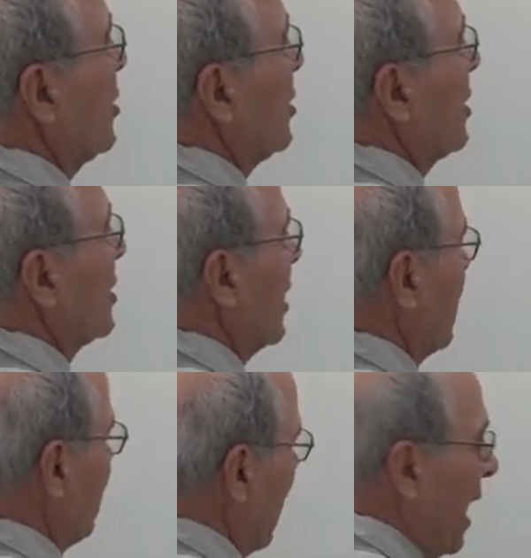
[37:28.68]
inches.
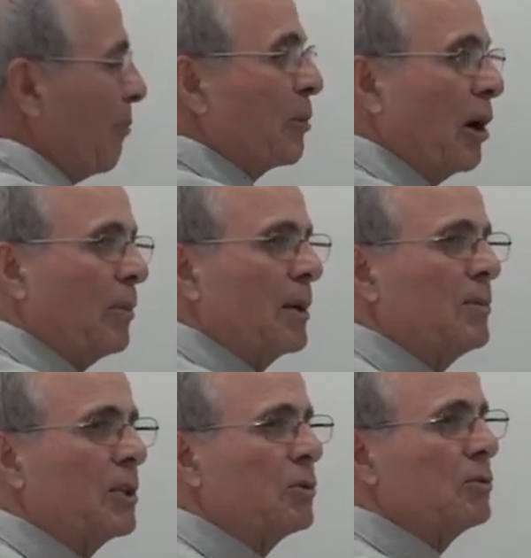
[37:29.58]
They have problem
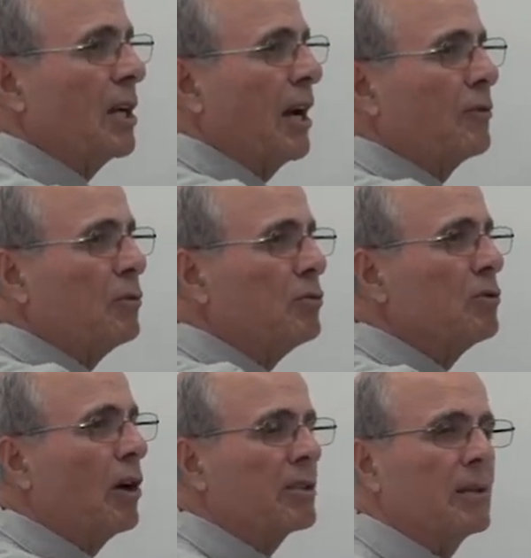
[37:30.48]
with do. They have to use
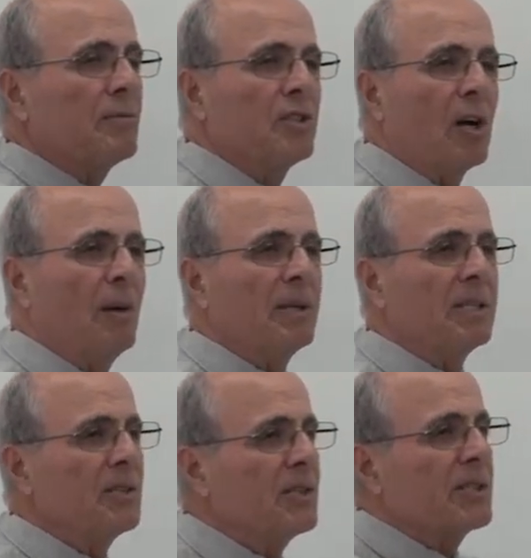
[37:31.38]
lots of geometry.
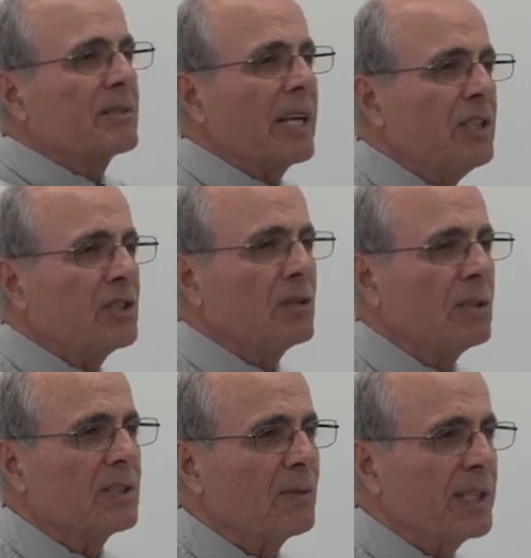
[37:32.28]
This is ratio.
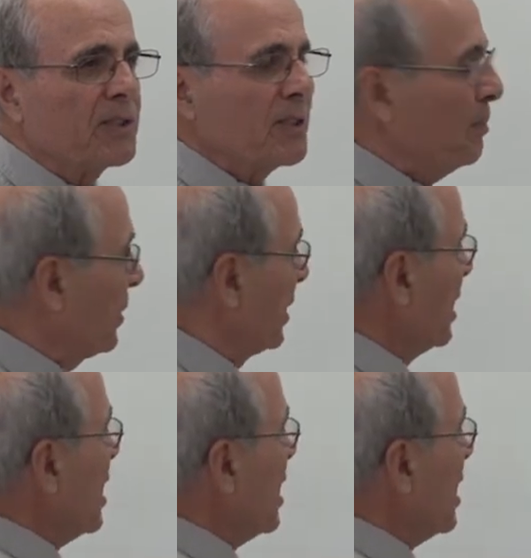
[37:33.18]
It's very simple.